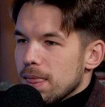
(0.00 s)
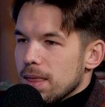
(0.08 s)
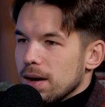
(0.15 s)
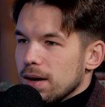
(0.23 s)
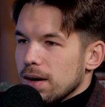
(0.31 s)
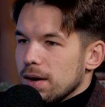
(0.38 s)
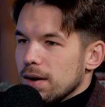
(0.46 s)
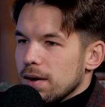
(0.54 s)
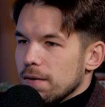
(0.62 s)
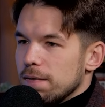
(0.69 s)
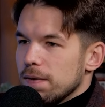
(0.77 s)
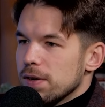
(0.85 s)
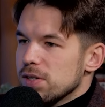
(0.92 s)

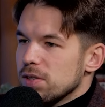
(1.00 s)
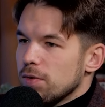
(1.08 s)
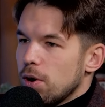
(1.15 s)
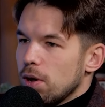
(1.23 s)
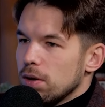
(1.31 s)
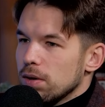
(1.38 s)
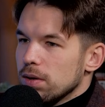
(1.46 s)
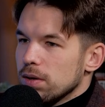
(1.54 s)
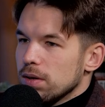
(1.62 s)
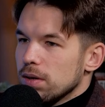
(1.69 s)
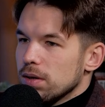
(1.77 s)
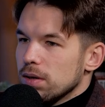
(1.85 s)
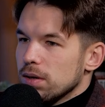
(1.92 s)
First of all,
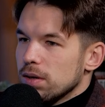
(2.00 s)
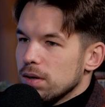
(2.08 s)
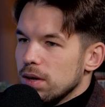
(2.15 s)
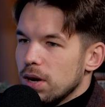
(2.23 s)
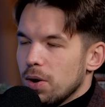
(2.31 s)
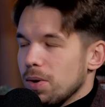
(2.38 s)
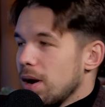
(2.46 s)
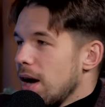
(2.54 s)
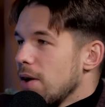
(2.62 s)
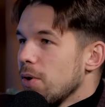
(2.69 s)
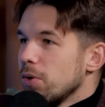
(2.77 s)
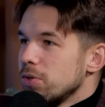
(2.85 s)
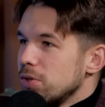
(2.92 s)
I
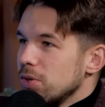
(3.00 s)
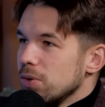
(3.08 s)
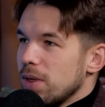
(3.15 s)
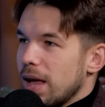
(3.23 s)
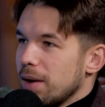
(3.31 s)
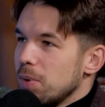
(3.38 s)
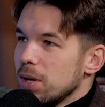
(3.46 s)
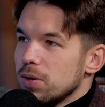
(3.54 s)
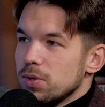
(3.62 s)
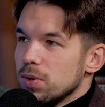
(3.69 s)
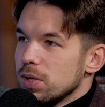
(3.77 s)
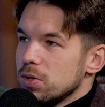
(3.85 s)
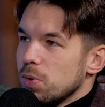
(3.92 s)
wrote to you, we could
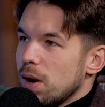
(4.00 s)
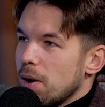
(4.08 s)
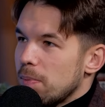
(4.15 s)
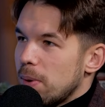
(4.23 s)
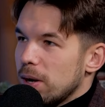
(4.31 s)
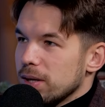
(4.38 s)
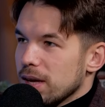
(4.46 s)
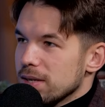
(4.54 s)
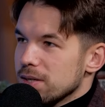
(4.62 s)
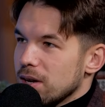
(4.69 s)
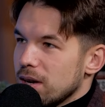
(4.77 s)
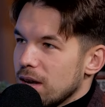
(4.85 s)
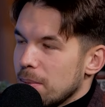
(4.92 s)
do a 2-hour podcast
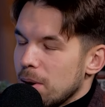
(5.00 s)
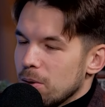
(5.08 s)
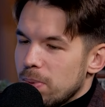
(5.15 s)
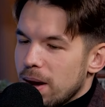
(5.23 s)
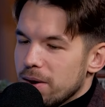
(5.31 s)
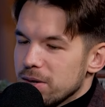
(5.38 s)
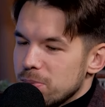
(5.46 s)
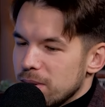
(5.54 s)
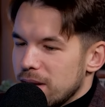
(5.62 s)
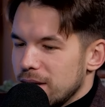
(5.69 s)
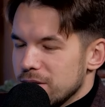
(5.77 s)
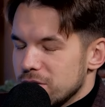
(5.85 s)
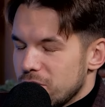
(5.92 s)
talking about Paris, but
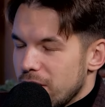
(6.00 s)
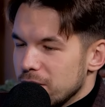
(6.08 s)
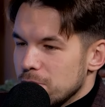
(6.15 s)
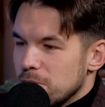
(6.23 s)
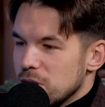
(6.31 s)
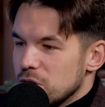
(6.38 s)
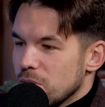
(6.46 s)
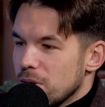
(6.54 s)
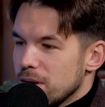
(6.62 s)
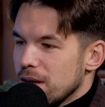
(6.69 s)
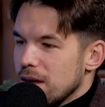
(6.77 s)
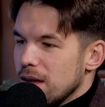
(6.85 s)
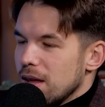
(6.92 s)
I'll try to be
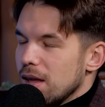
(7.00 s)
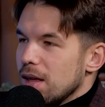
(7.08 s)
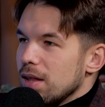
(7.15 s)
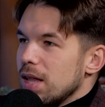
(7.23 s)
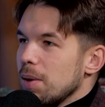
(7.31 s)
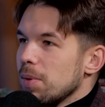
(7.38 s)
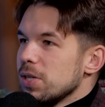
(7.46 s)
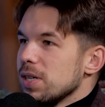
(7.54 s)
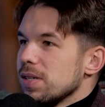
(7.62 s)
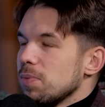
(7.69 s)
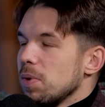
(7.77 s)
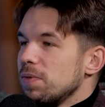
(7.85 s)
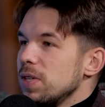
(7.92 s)
short. They were
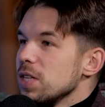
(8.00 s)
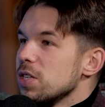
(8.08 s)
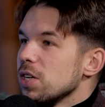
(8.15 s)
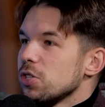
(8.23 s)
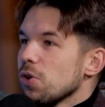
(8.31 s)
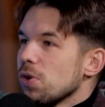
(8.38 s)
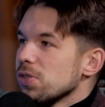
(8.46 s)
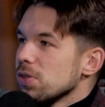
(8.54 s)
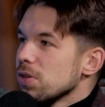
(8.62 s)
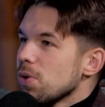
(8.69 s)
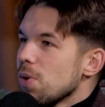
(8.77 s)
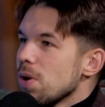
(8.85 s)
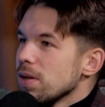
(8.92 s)
just, with TJ Shorts on
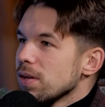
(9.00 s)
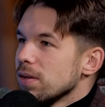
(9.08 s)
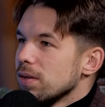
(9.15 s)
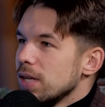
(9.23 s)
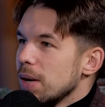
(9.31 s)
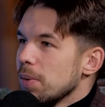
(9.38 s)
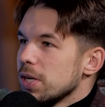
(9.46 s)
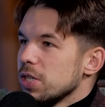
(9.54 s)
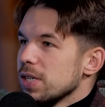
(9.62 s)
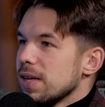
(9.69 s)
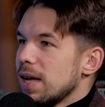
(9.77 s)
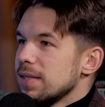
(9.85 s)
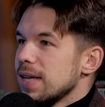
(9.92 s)
the court, they were
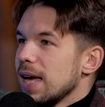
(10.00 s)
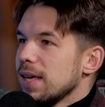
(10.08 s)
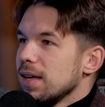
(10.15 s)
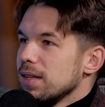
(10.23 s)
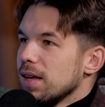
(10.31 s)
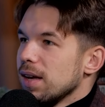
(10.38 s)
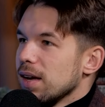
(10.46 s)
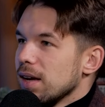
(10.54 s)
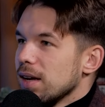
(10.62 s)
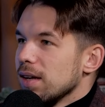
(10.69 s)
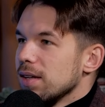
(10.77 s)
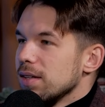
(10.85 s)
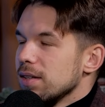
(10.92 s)
just attacking
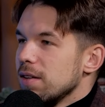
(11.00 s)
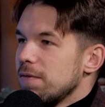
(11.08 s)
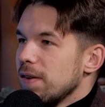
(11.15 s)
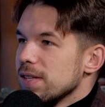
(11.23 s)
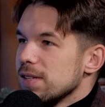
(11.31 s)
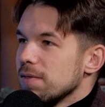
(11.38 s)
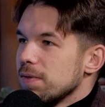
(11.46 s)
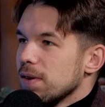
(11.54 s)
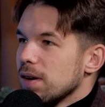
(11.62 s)
the defensive